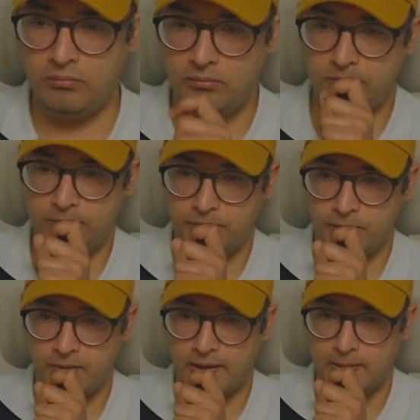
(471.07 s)
Okay,
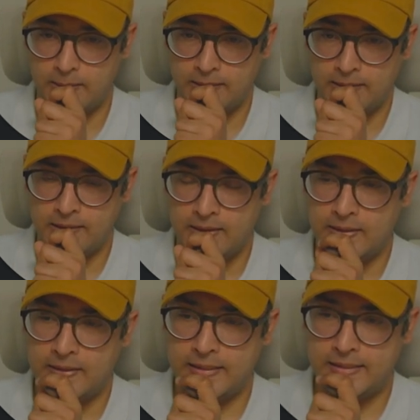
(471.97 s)
let's
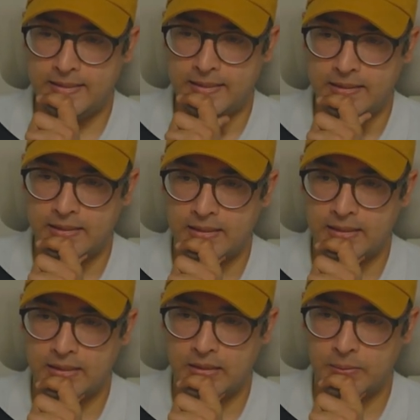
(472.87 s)
see.
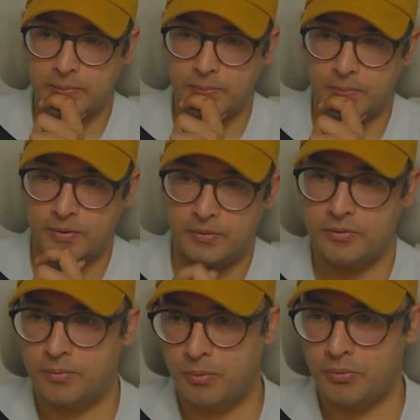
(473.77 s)
So we were
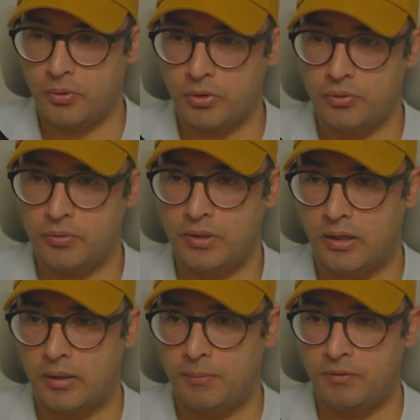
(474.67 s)
talking to the
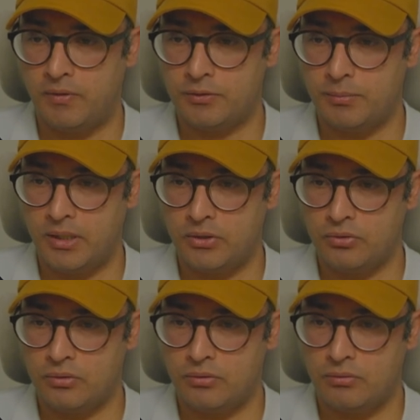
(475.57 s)
investment agent,
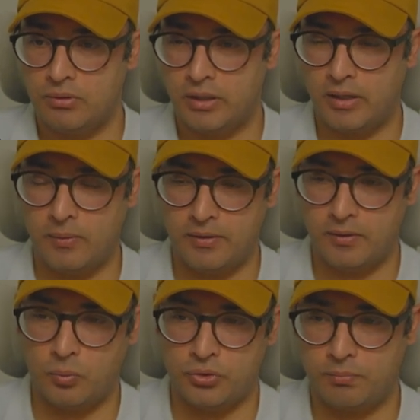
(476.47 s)
and now I think we should
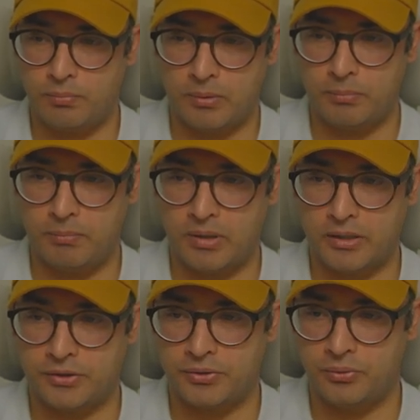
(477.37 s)
be passed
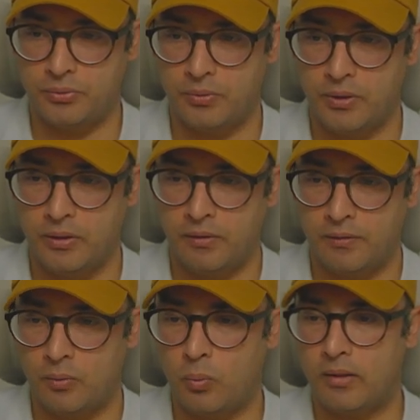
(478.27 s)
to the
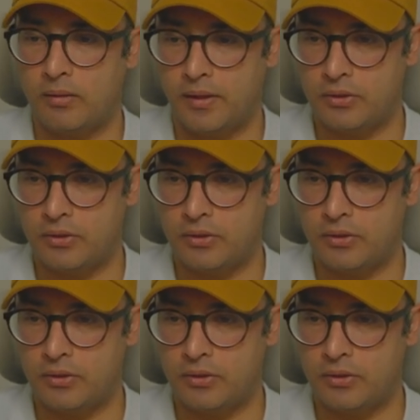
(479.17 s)
wealth agent.